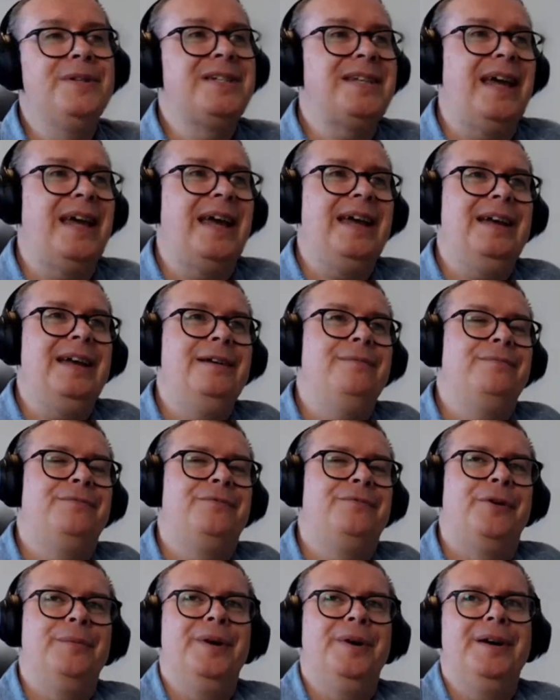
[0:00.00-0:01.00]
would say
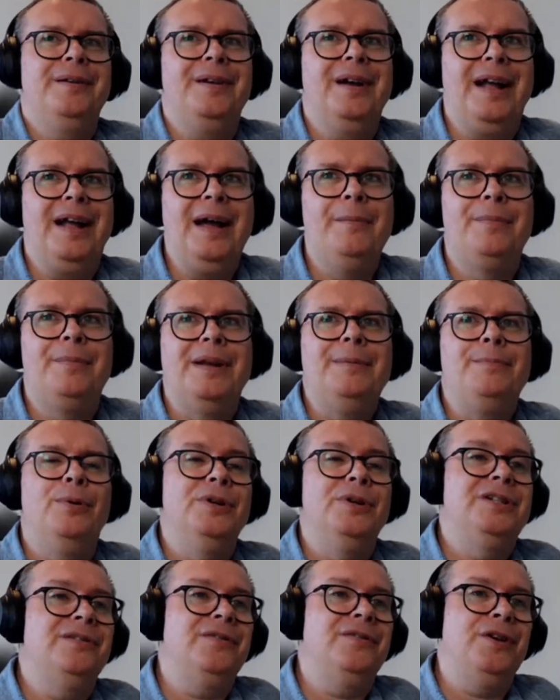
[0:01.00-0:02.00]
from a company
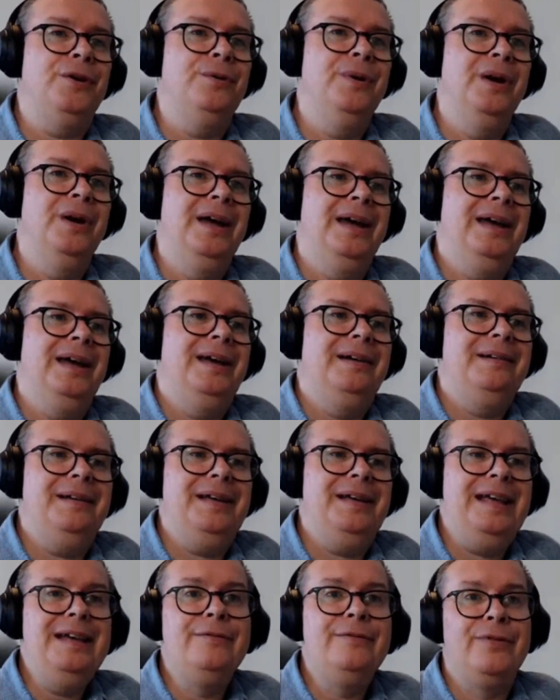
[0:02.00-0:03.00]
point of view,
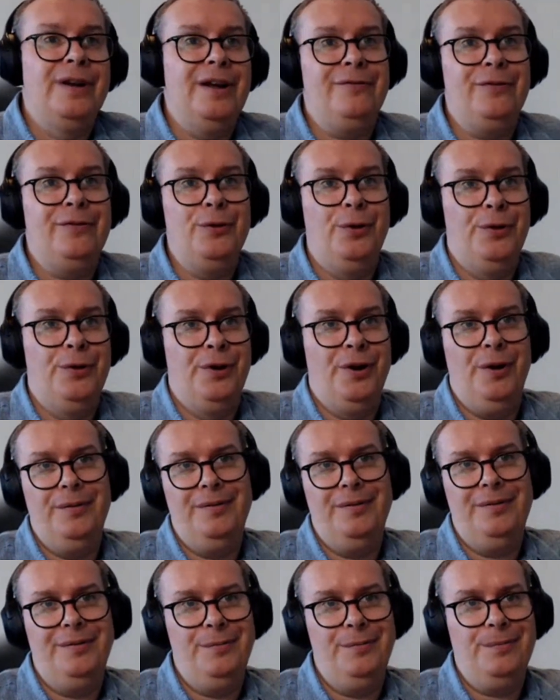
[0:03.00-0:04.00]
even if you
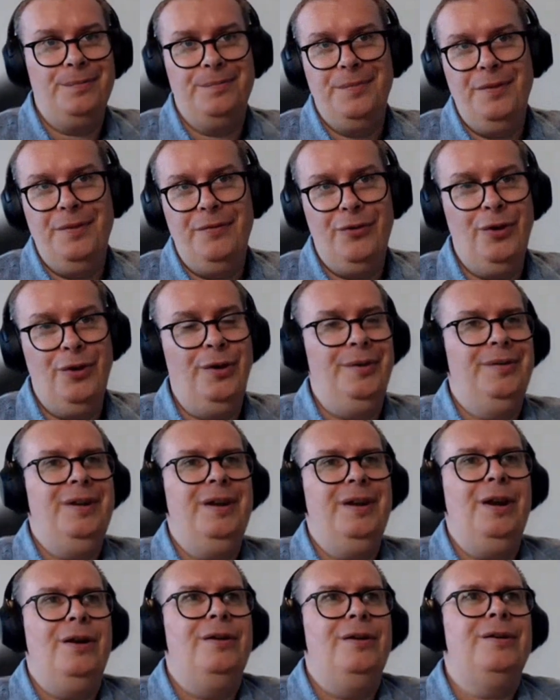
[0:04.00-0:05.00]
don't
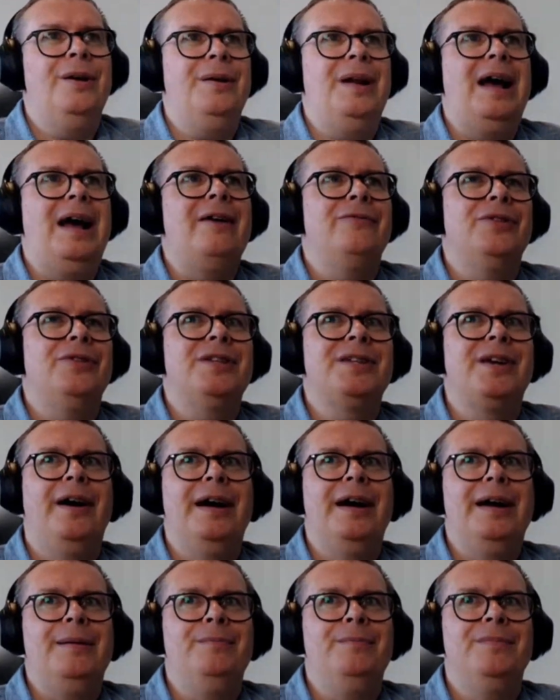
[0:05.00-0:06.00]
have the
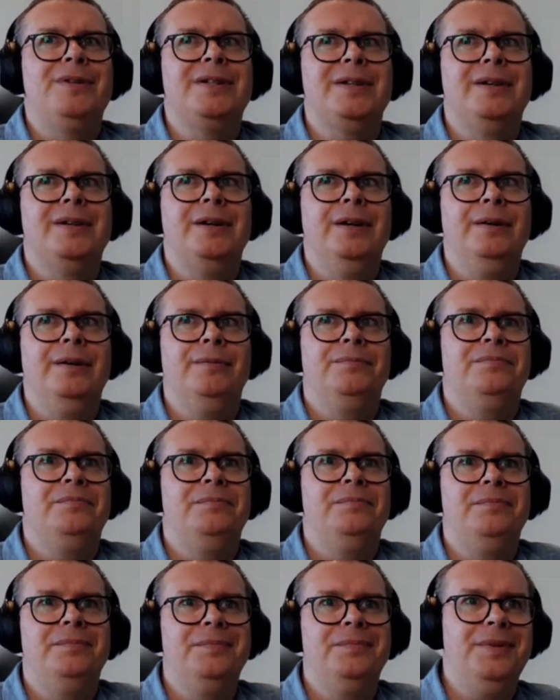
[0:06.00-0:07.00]
time to
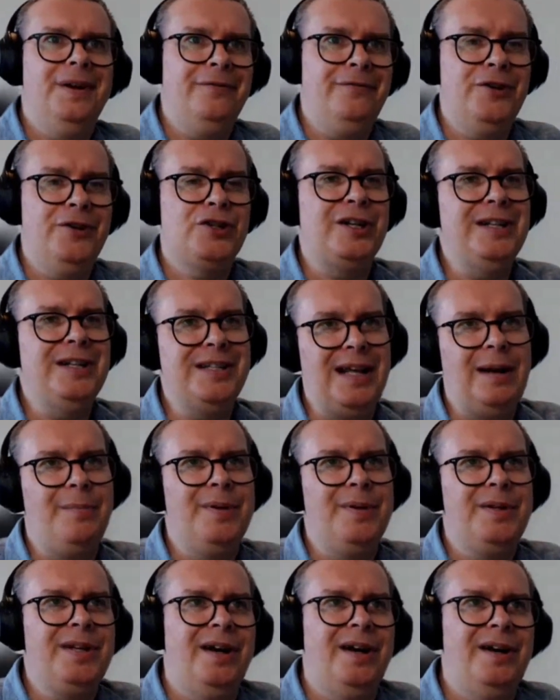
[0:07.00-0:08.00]
officially set
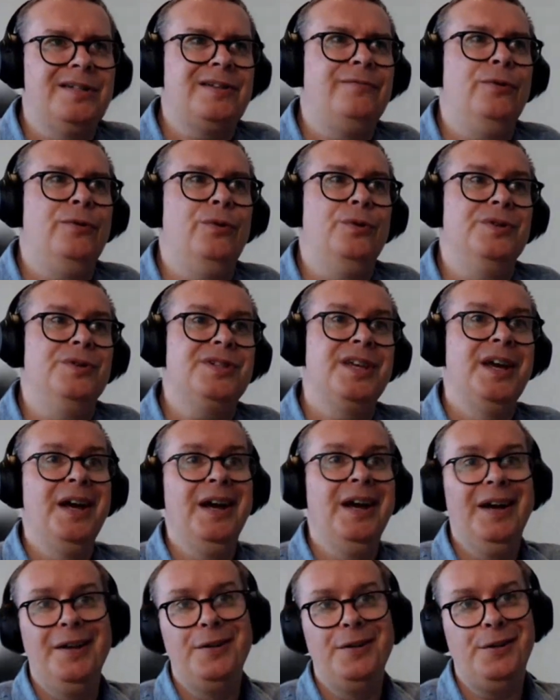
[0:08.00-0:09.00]
up a task force,
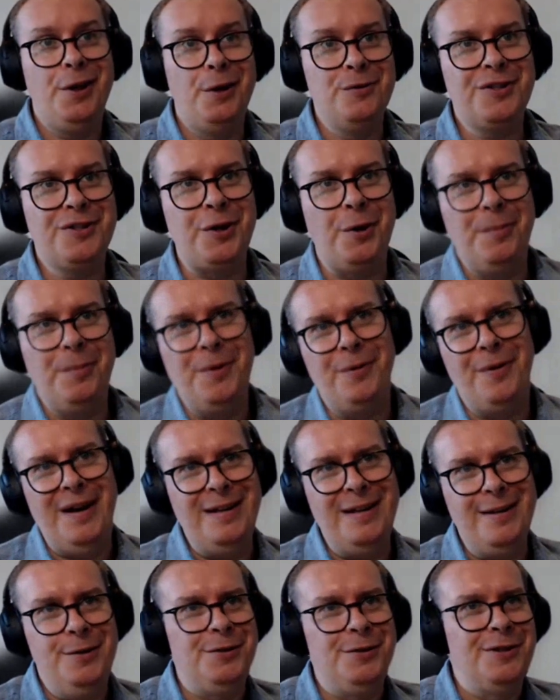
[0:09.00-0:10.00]
don't stop your
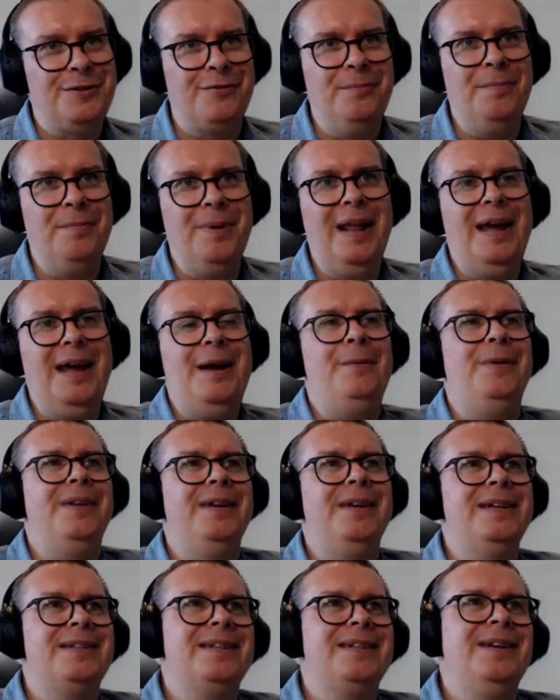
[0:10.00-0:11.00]
end users from playing with
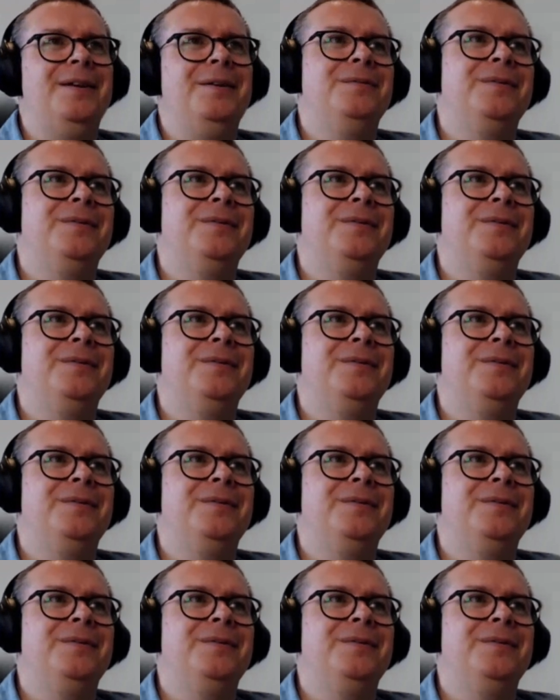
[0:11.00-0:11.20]
it.